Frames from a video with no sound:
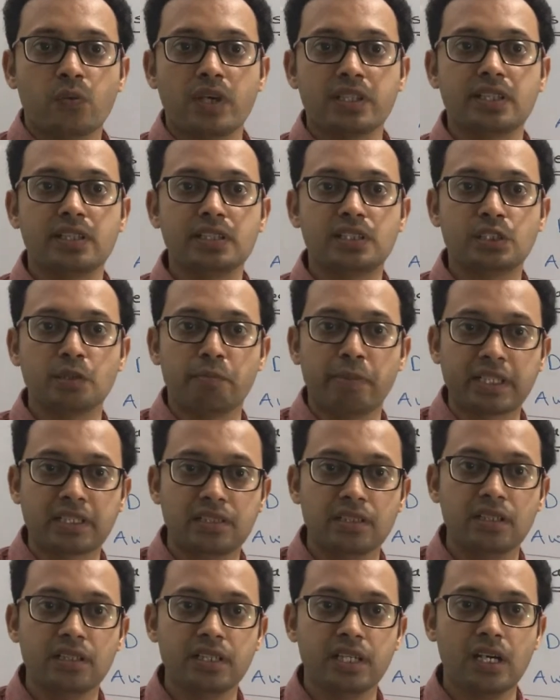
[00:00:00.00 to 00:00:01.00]
whether it's a
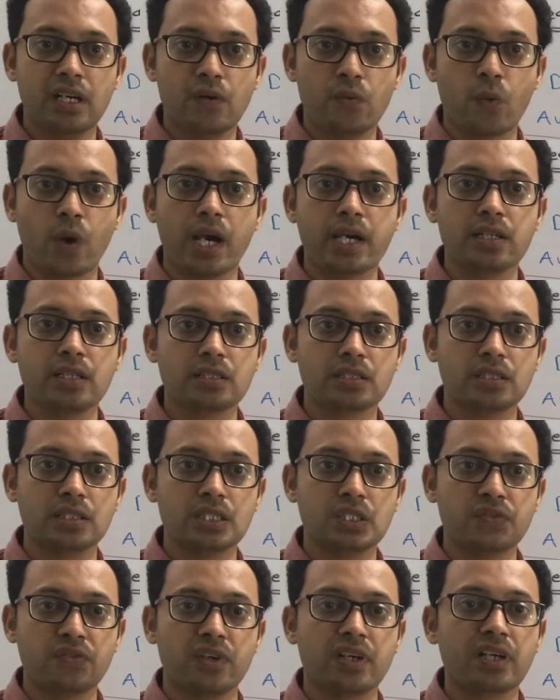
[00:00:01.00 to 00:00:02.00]
bacteria,
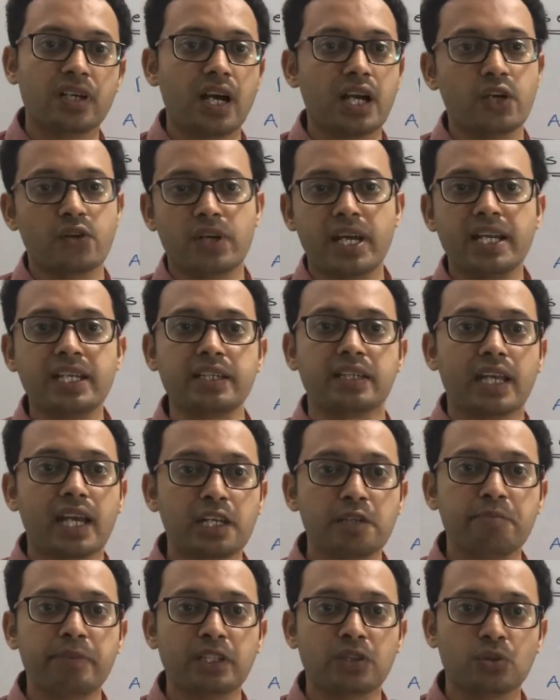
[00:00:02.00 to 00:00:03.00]
viruses, fungi, or
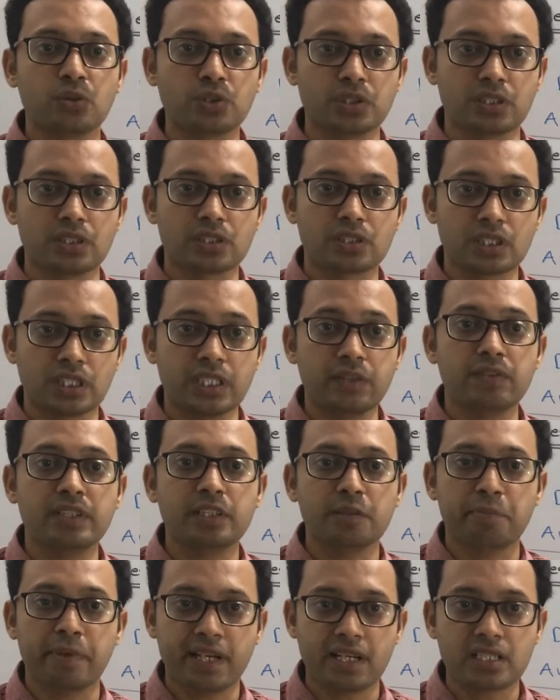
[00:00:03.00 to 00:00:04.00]
any pathogens, even
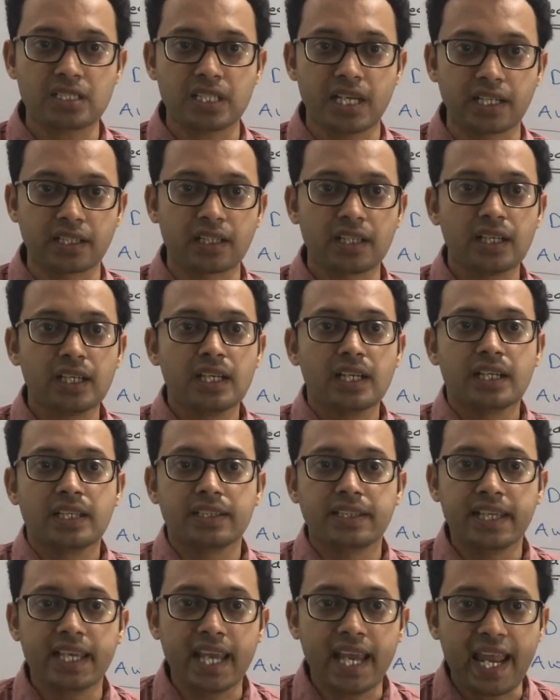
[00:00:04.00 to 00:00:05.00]
the parasite,
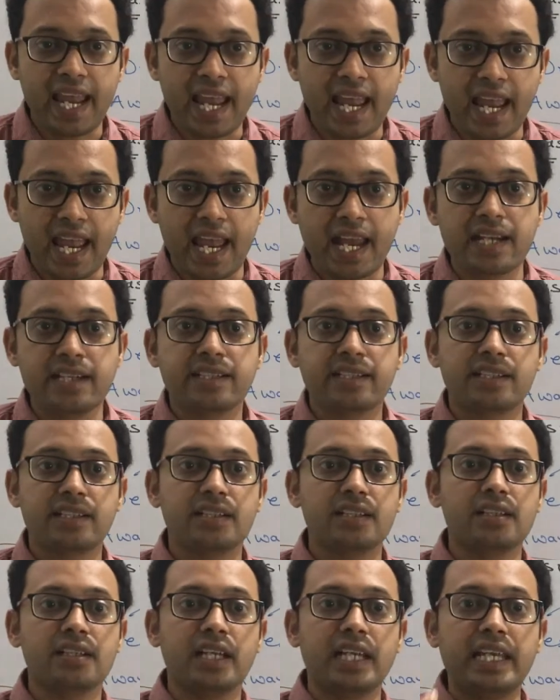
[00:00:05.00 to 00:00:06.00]
they
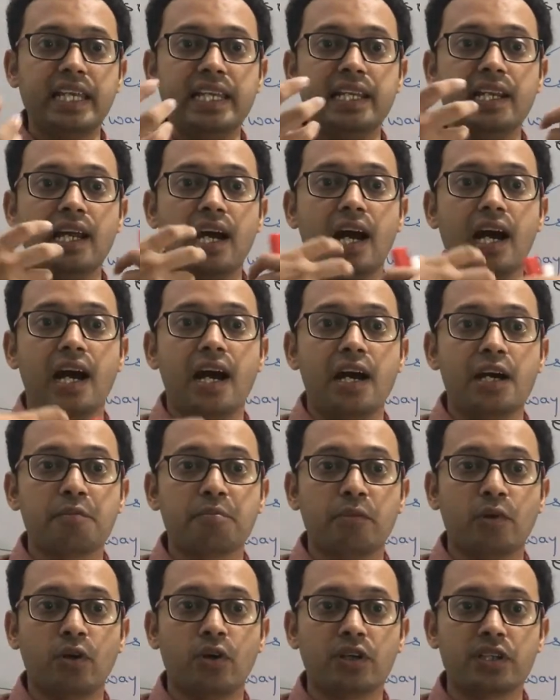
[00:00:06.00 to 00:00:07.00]
enter in
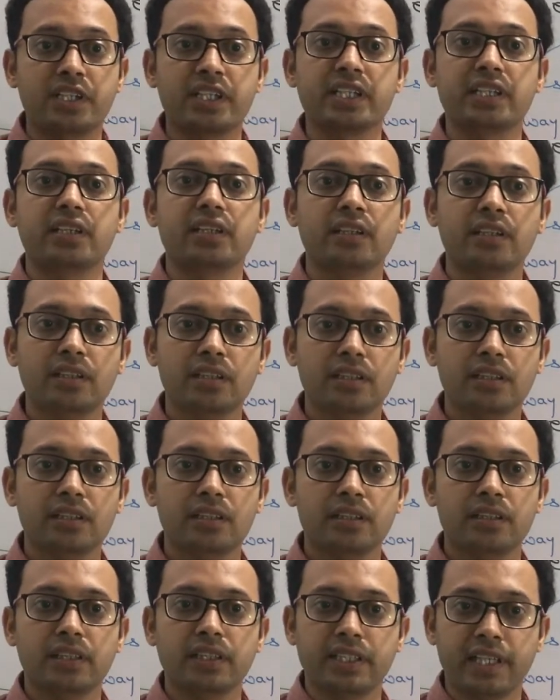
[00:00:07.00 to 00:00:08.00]
our body.
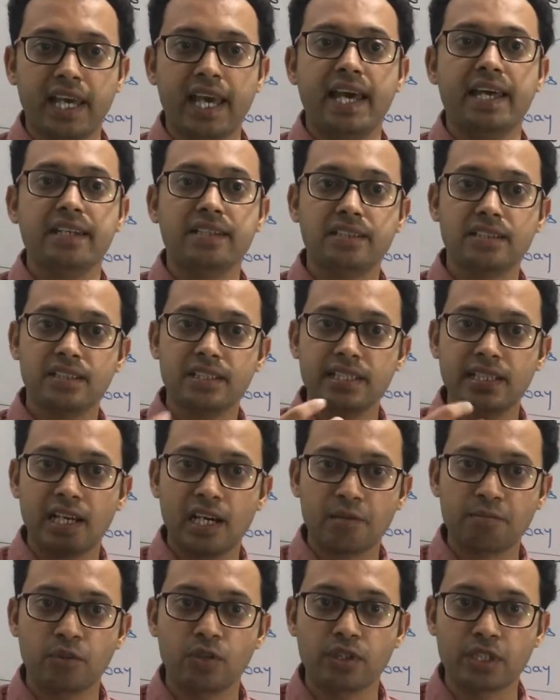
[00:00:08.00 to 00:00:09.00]
They enter in
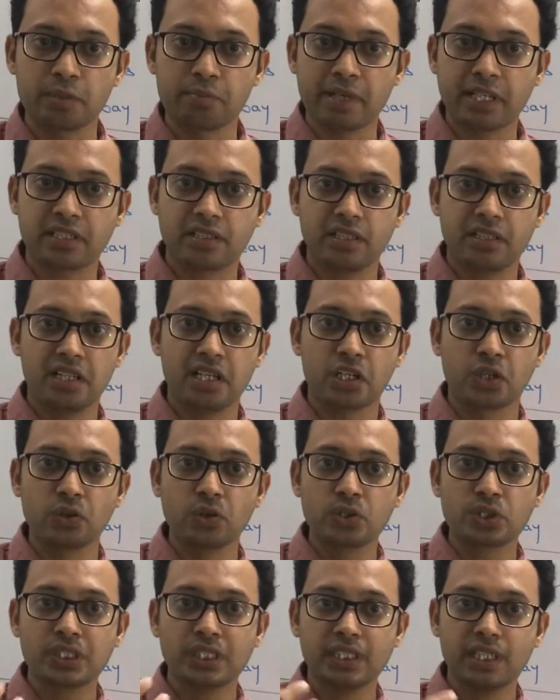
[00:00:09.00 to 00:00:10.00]
our body. Bacteria
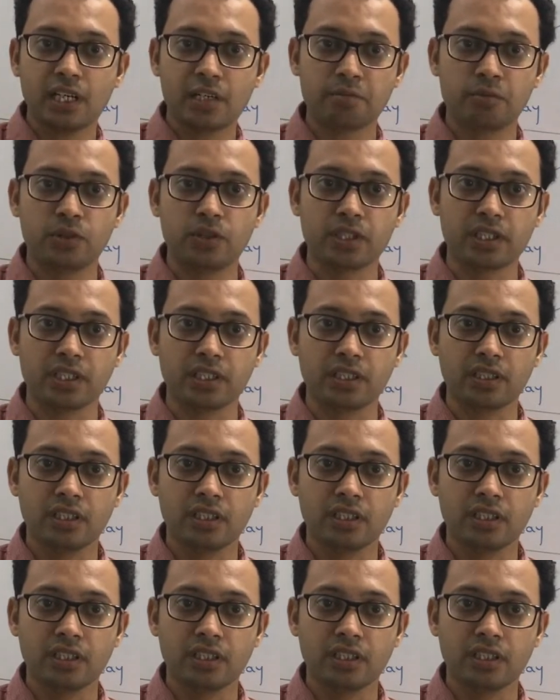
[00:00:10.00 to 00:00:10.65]
goes in our body,